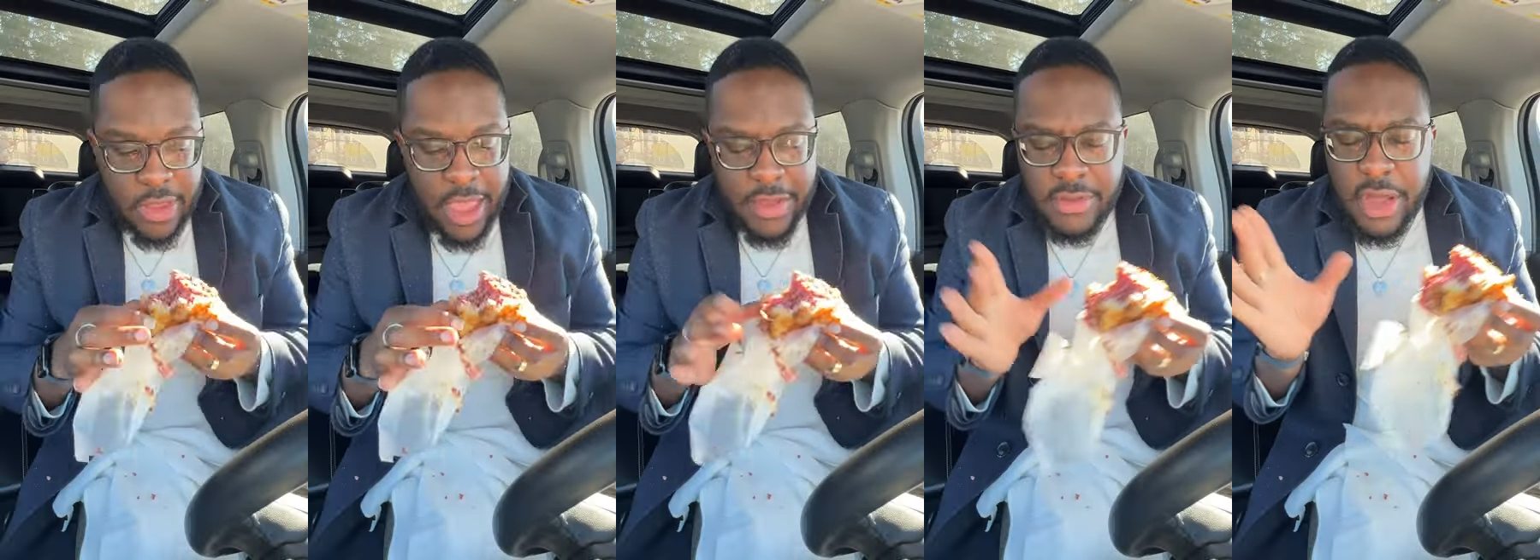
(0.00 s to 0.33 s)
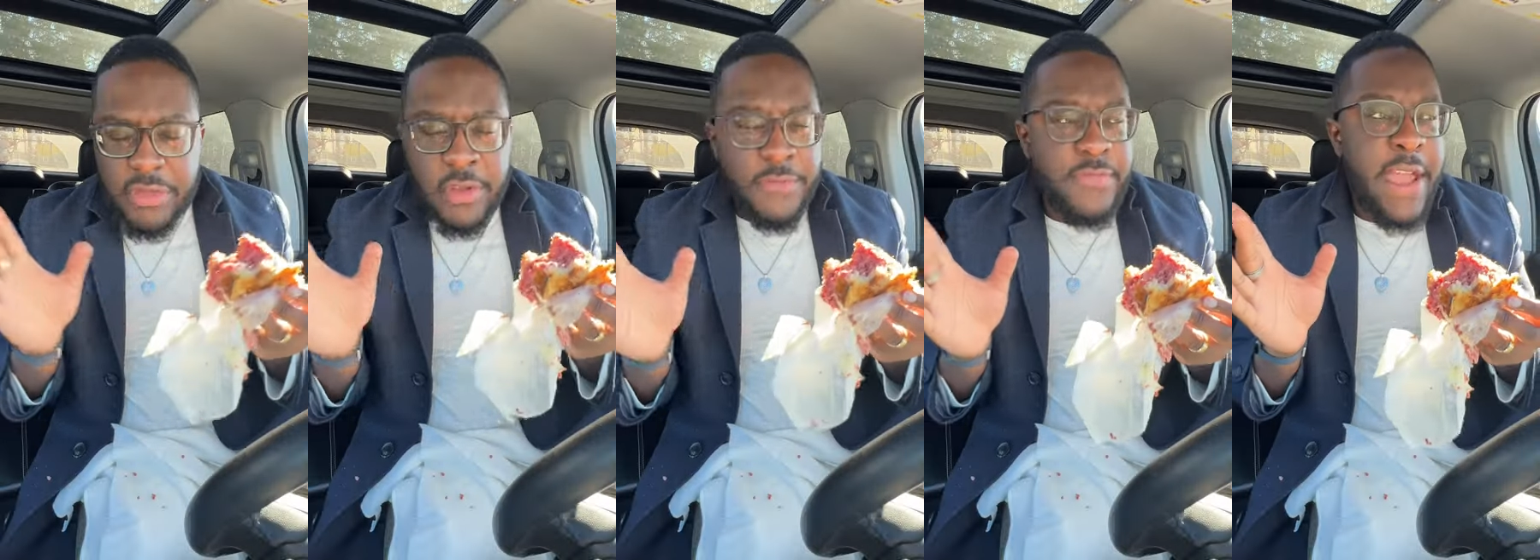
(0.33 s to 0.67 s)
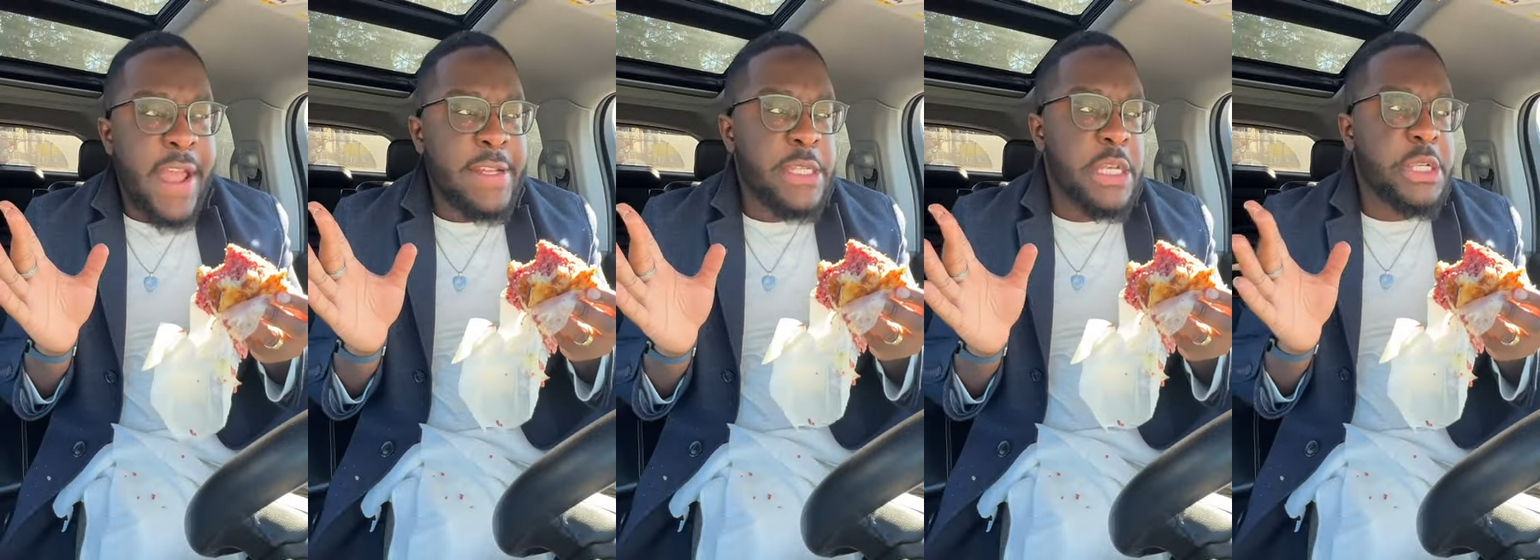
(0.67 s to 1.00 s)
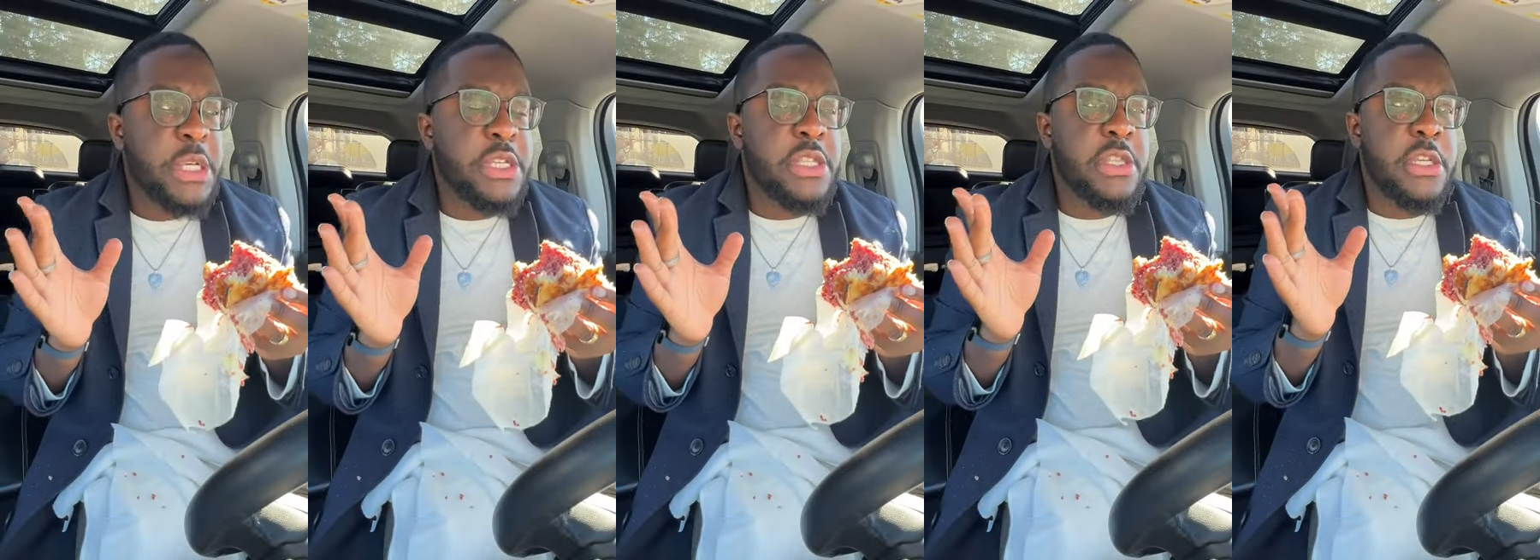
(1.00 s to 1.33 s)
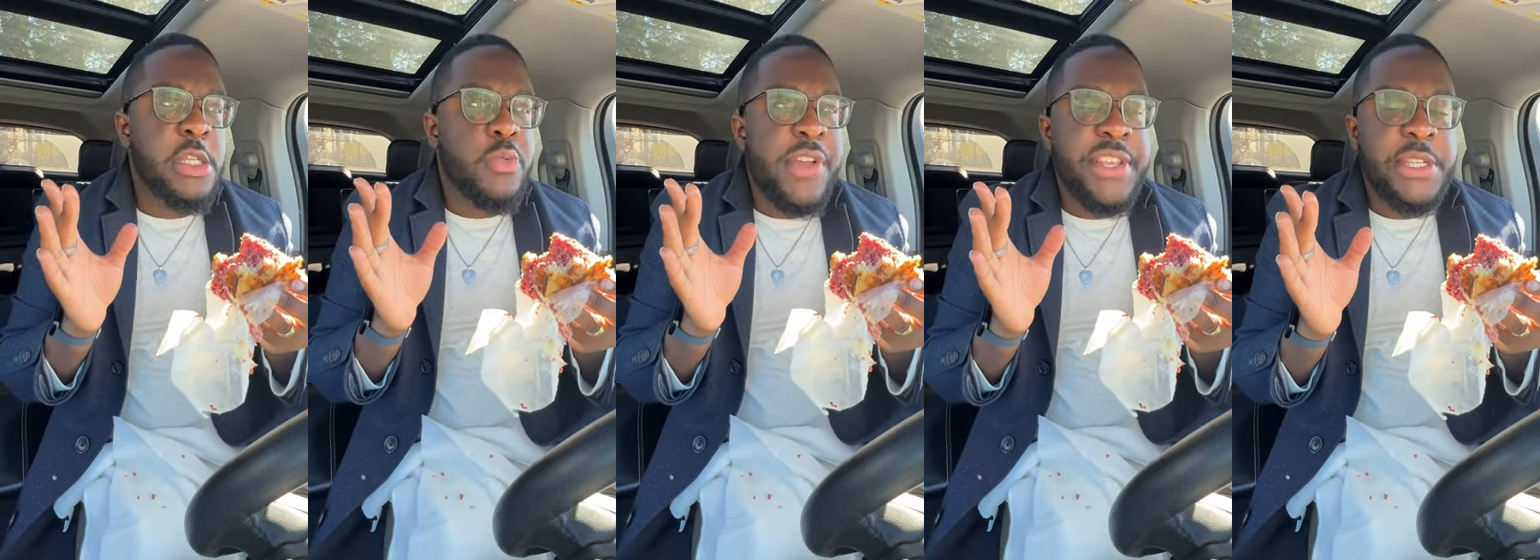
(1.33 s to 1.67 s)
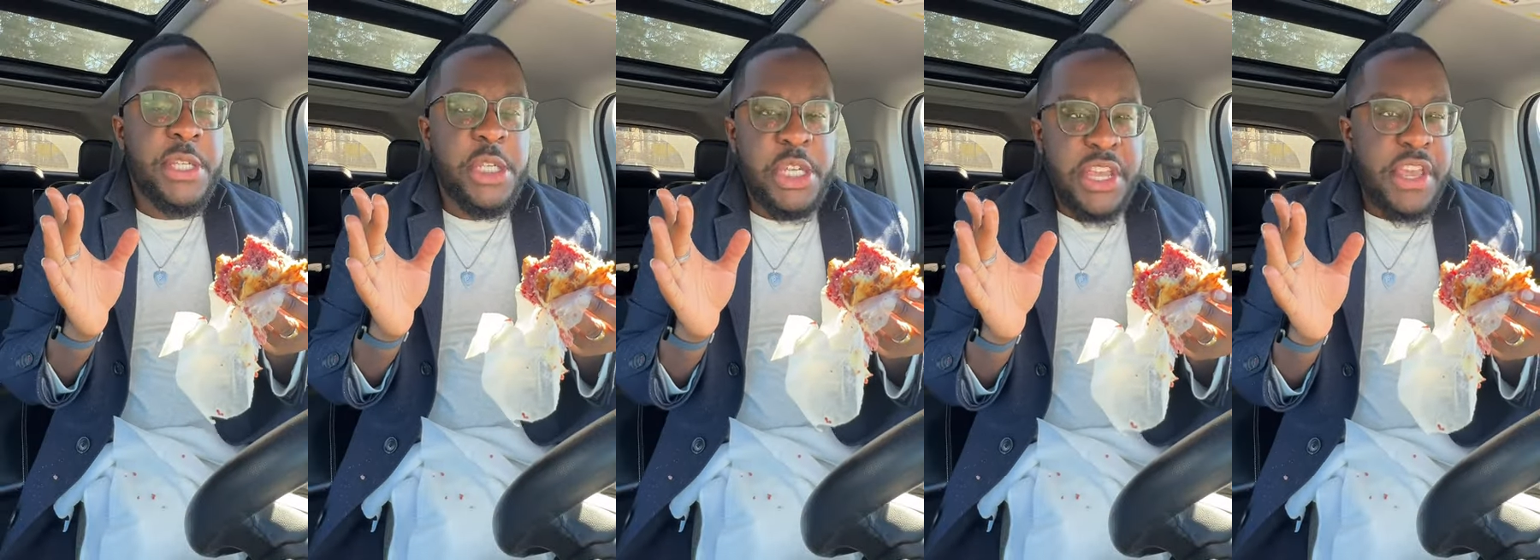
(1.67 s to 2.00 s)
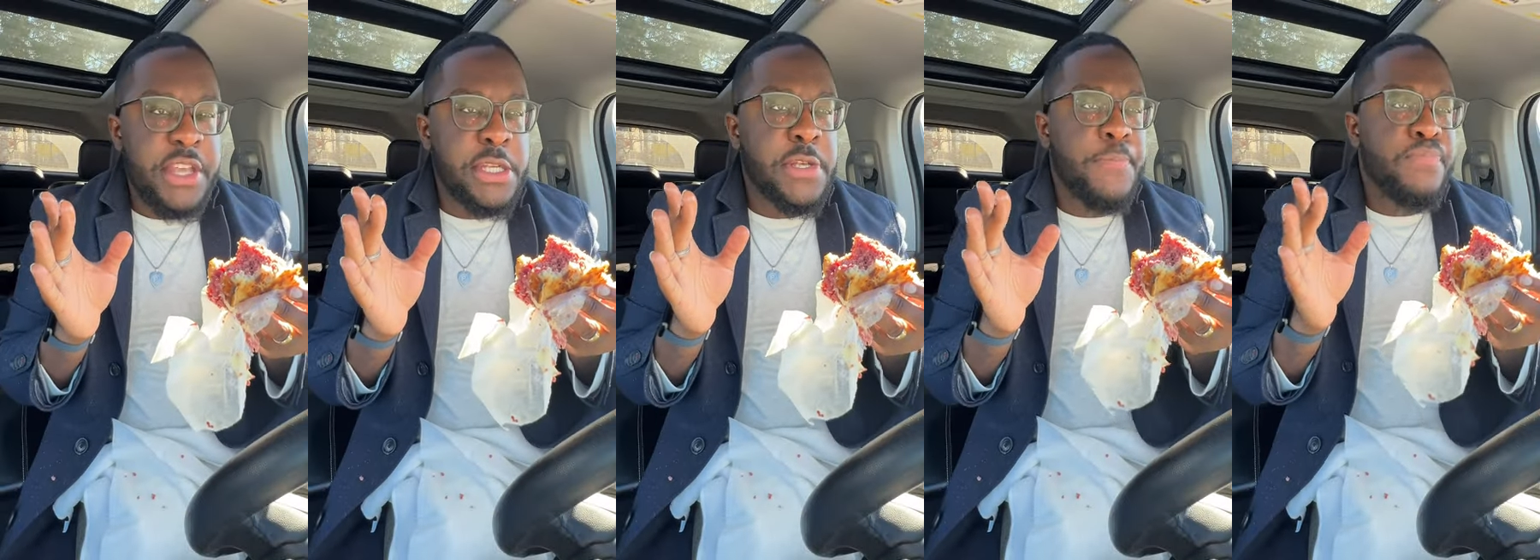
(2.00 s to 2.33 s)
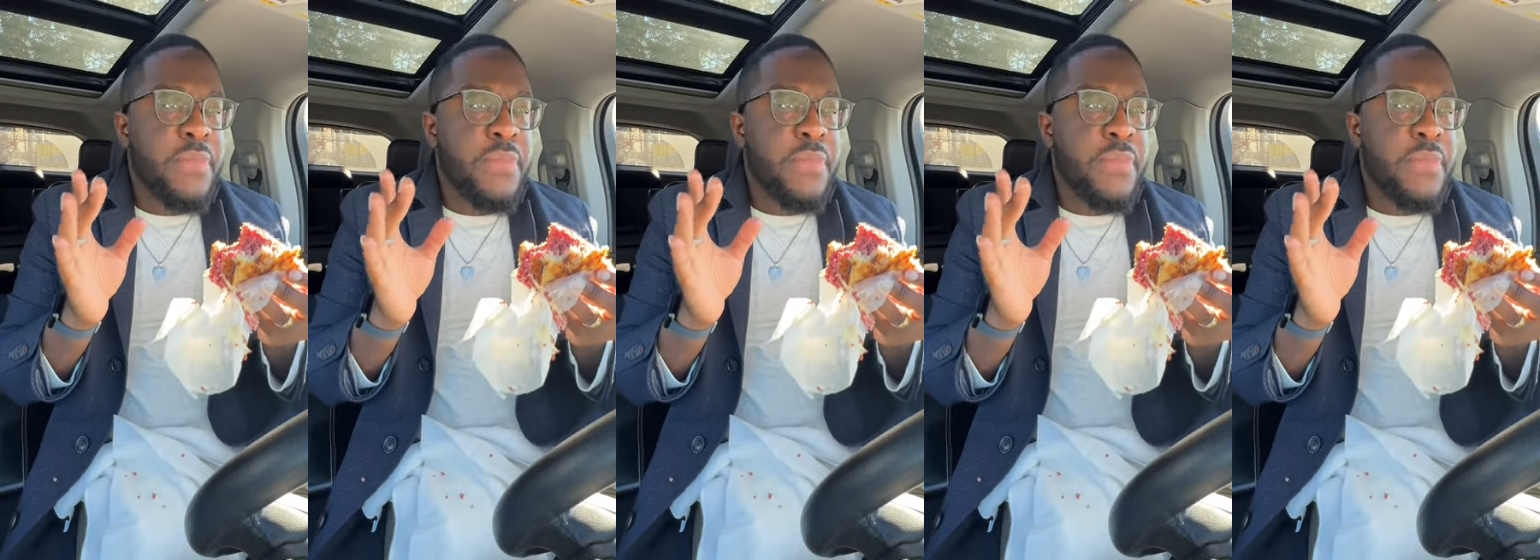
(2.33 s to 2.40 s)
And nothing fancy, just the Swiss cheese